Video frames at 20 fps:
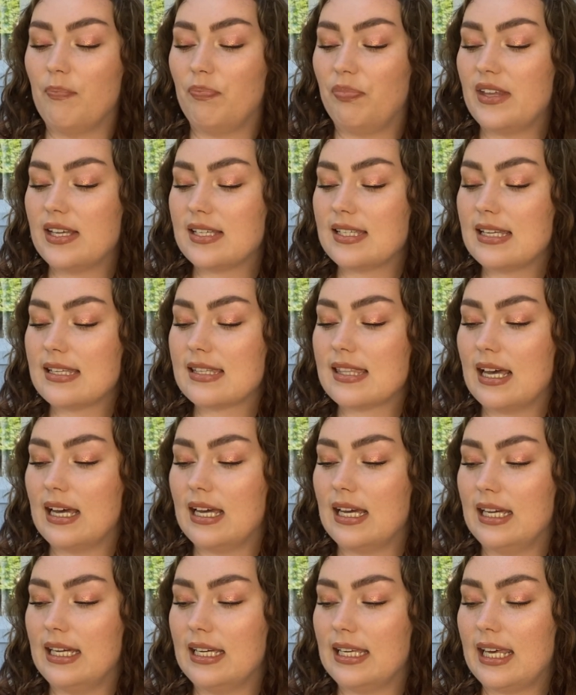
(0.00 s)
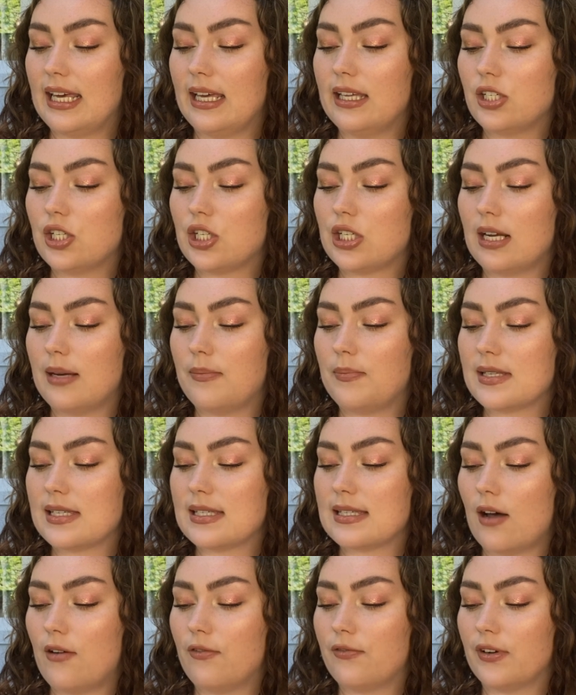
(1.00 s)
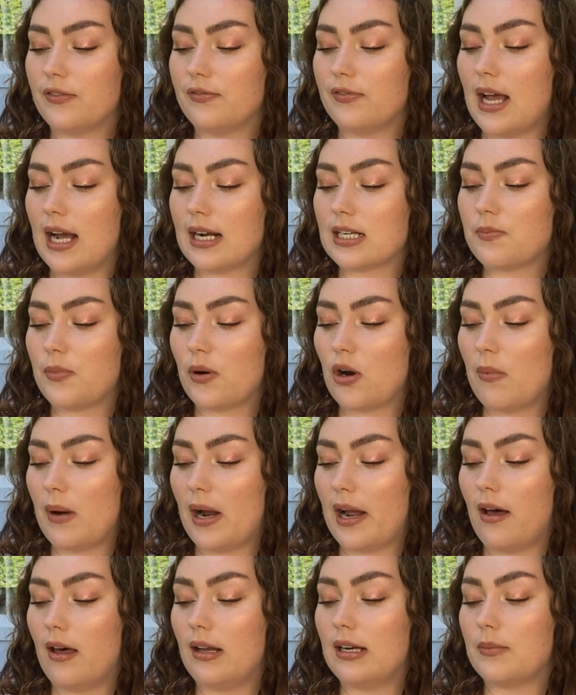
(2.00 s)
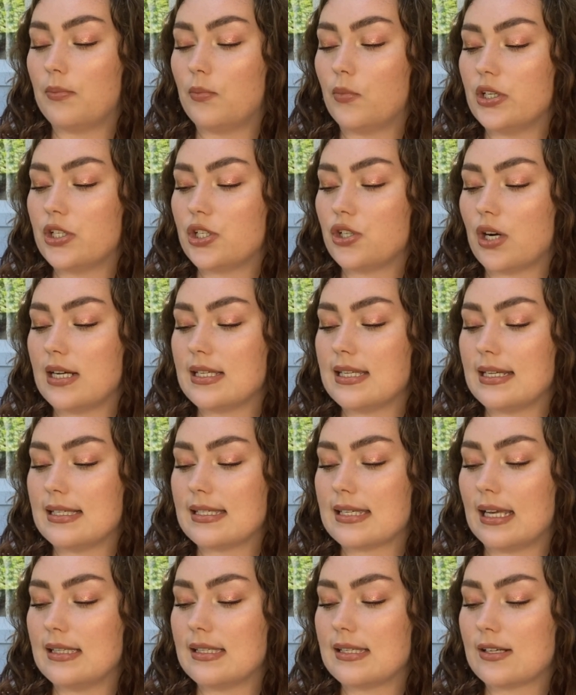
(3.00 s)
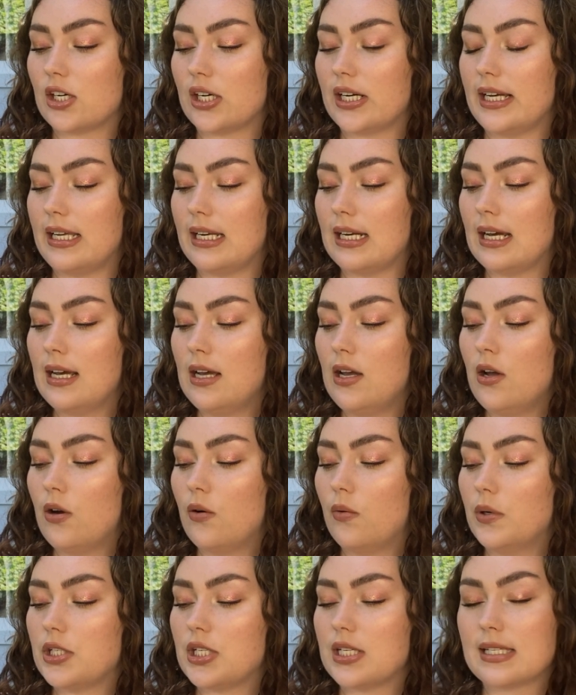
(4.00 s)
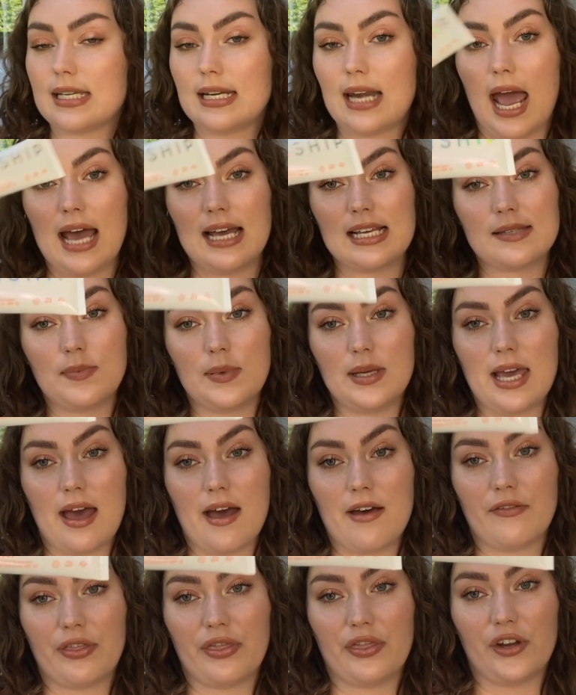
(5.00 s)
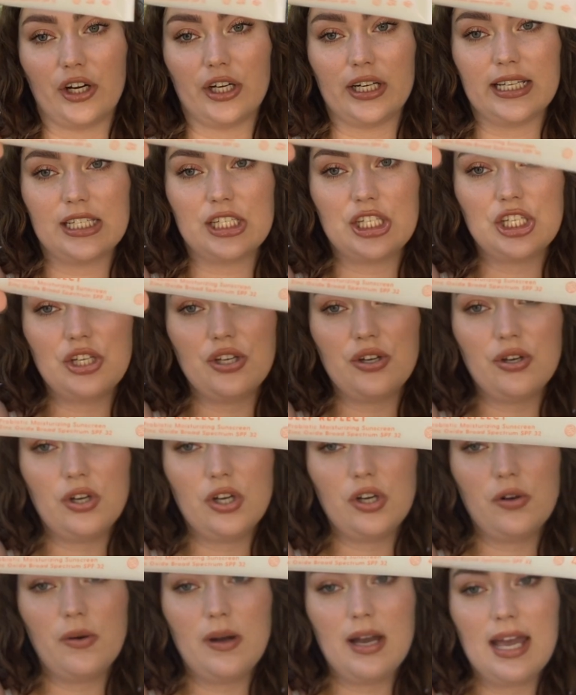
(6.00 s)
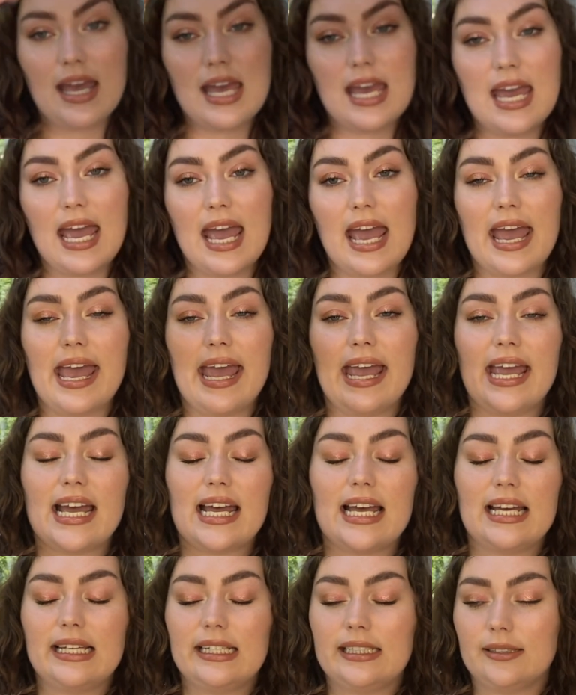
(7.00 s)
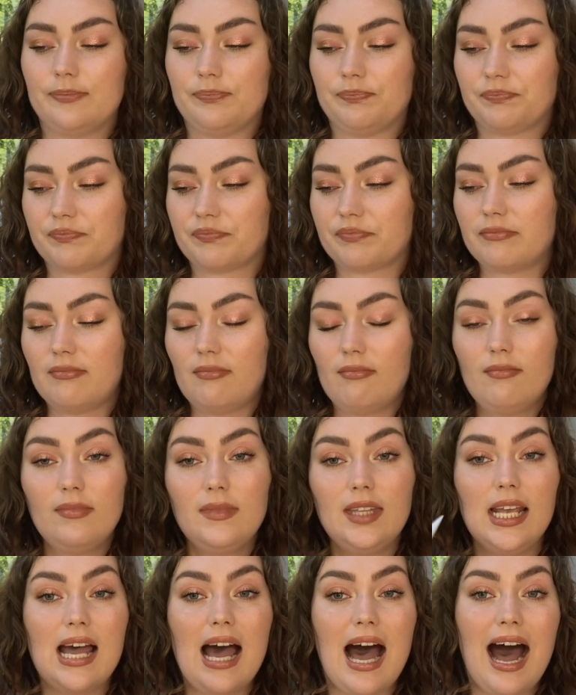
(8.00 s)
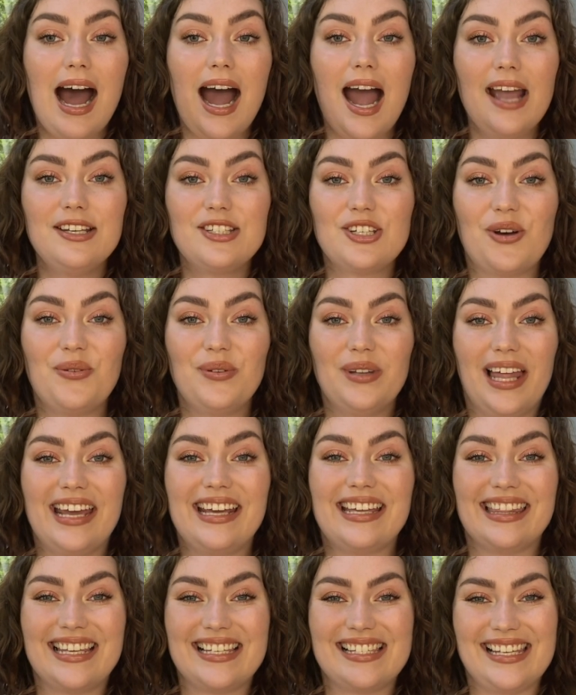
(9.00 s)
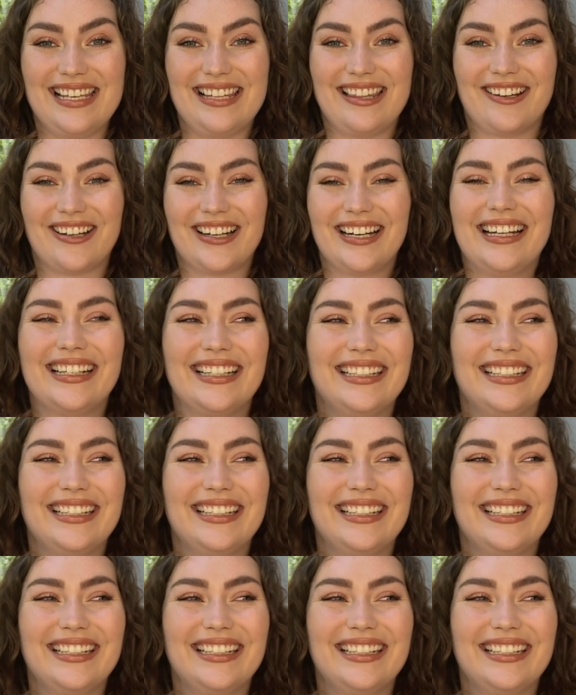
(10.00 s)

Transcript: This is the Kinship Self-Reflect Probiotic Moisturizing Sunscreen, which is an SPF 32. And I don't like this either.